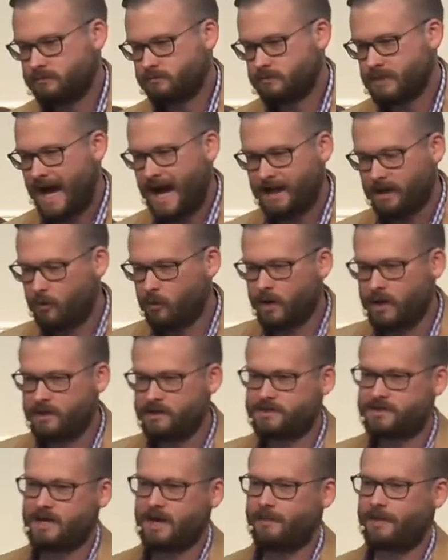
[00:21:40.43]

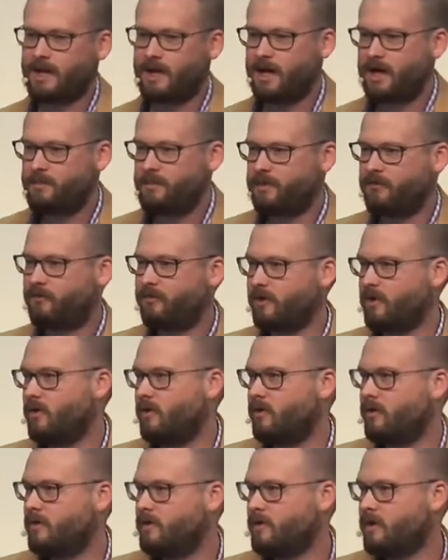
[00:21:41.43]
Halloween's coming up, and
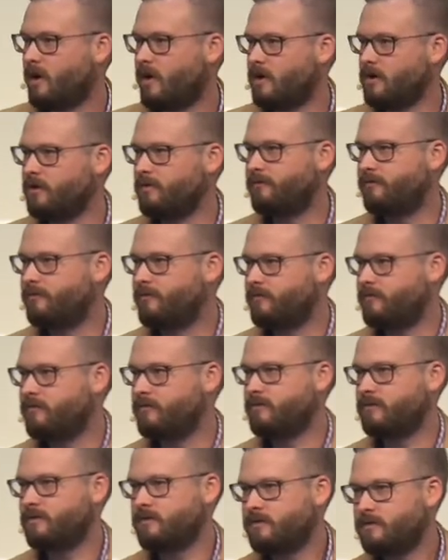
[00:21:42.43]
so all of
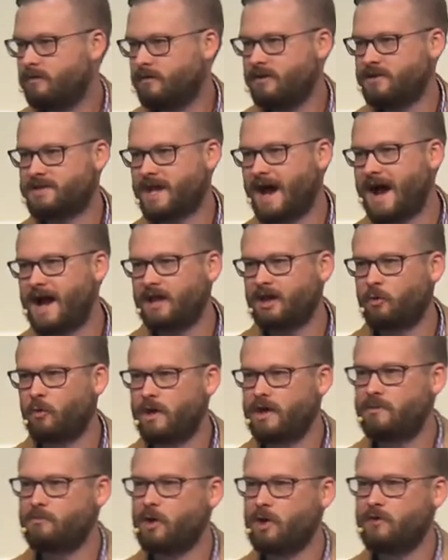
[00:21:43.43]
these
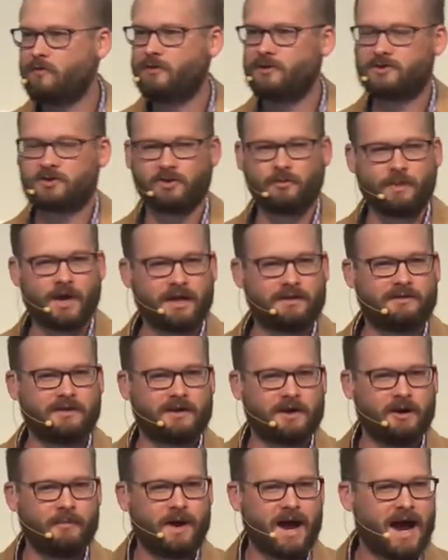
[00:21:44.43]
Halloween movies are about to
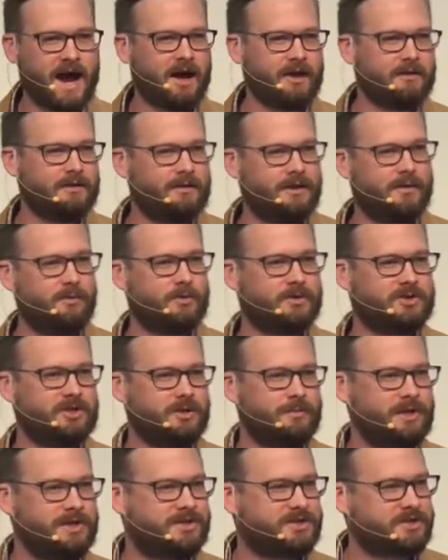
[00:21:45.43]
come out and they want you to
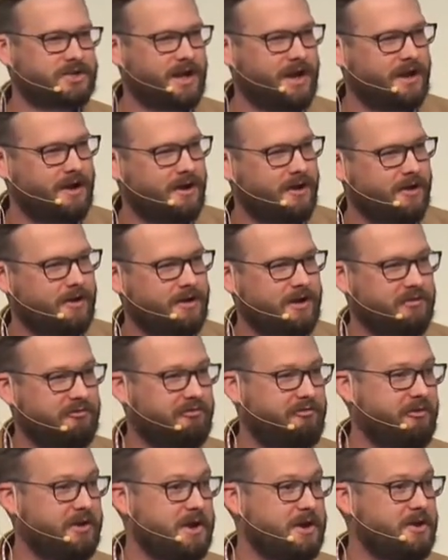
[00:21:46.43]
be scared and
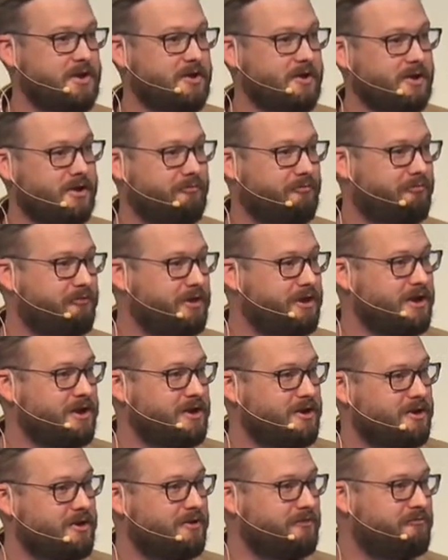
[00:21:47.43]
fear and
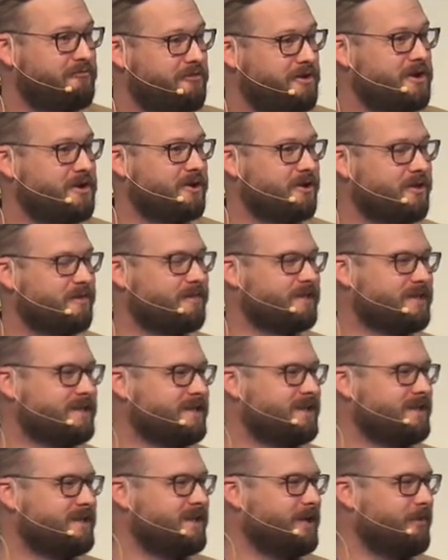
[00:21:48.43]
fear and fear.
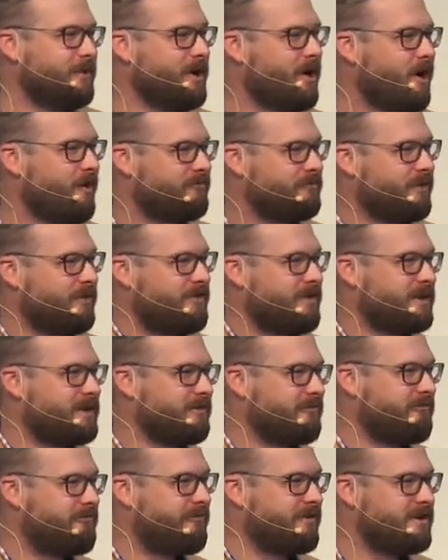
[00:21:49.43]
And we often think
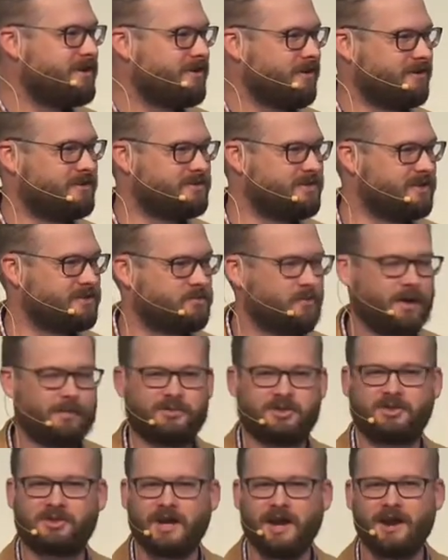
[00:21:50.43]
of fear as this, well, I'm
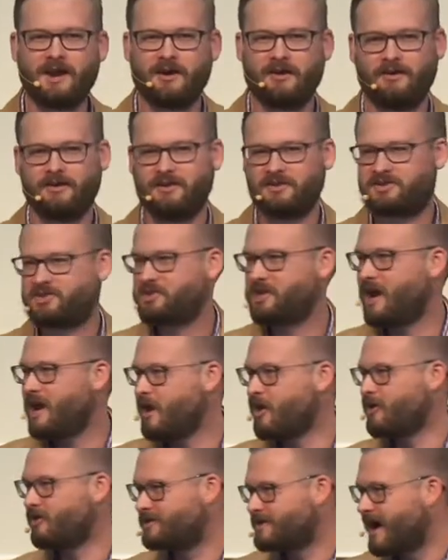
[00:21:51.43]
scared, a
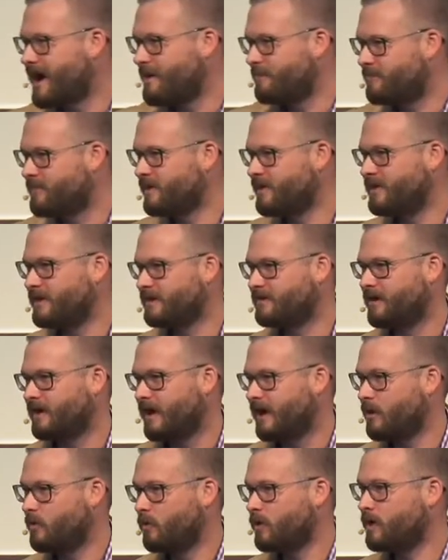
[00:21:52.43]
scared type thing. Like,
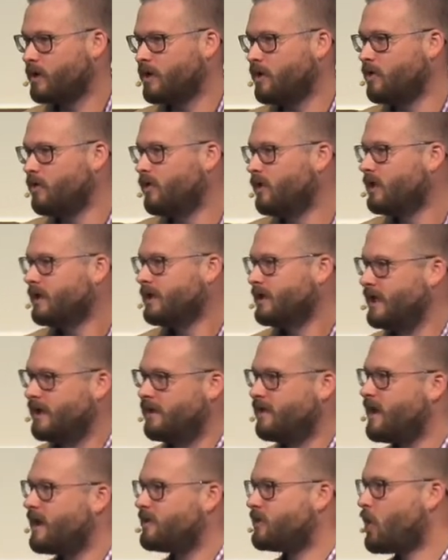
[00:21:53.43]
I don't want to go
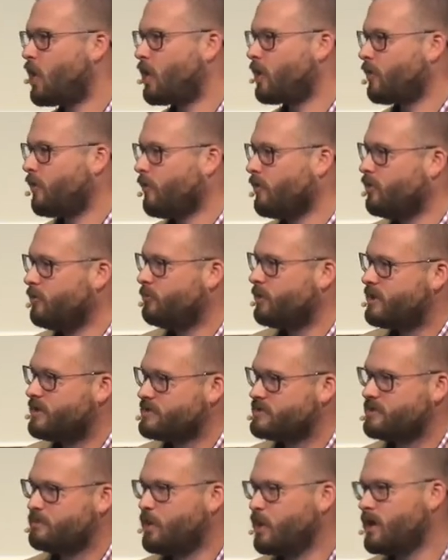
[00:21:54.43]
into that dark room
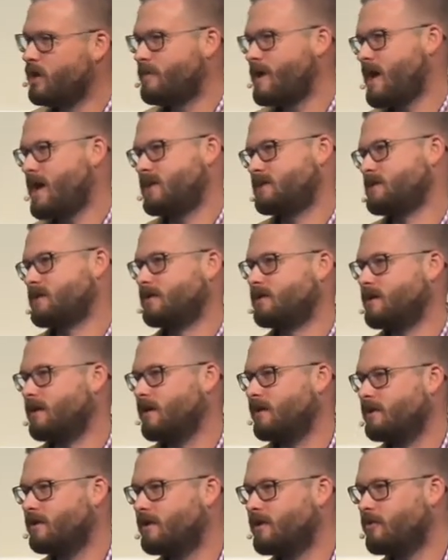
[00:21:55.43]
because the boogeyman's in there,
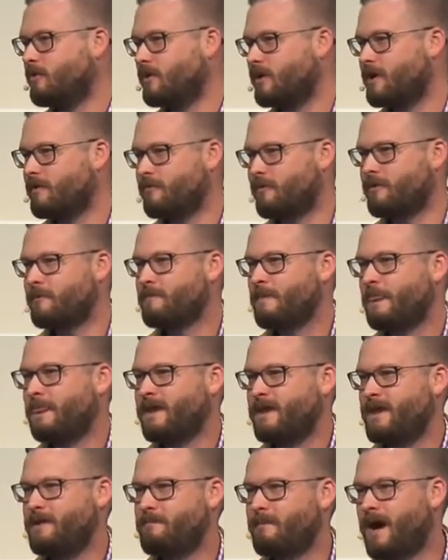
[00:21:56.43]
you know, whatever
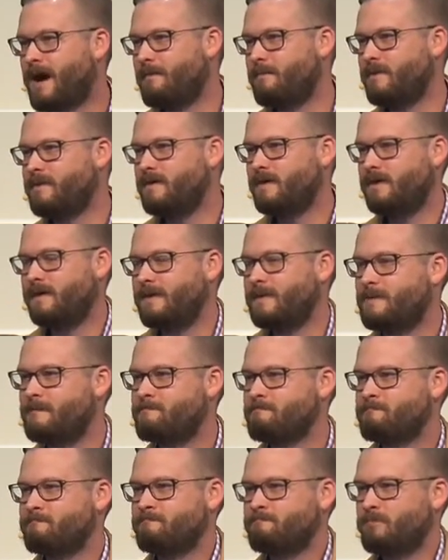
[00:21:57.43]
it might be.
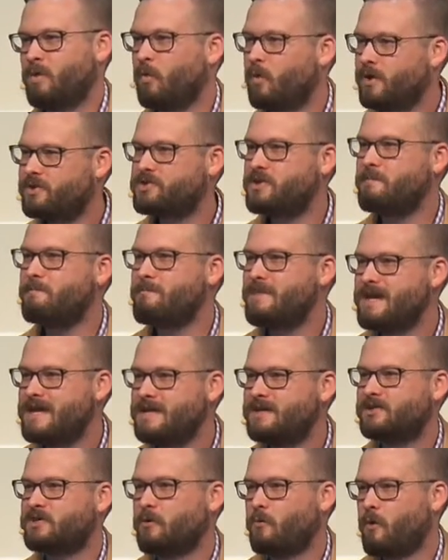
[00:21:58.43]
But what does it
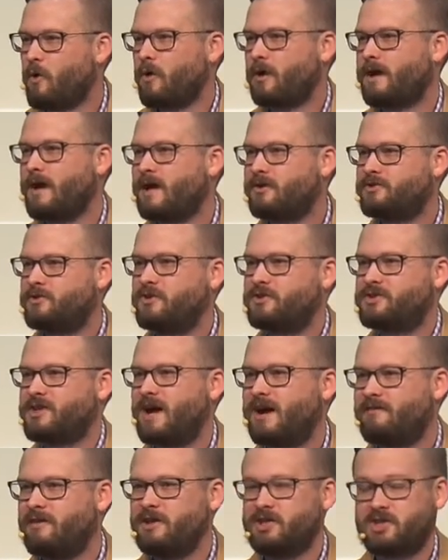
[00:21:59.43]
mean to work out your
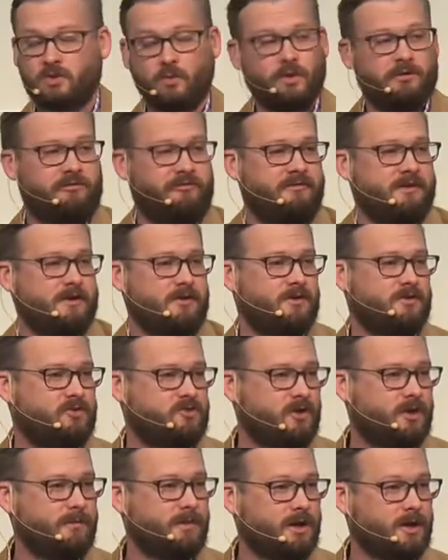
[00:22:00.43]
salvation with fear and
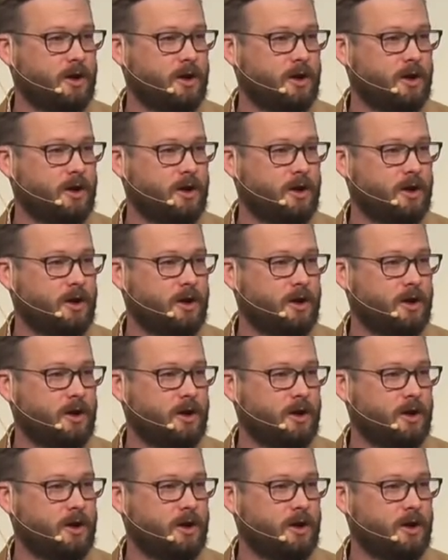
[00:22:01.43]
trembling?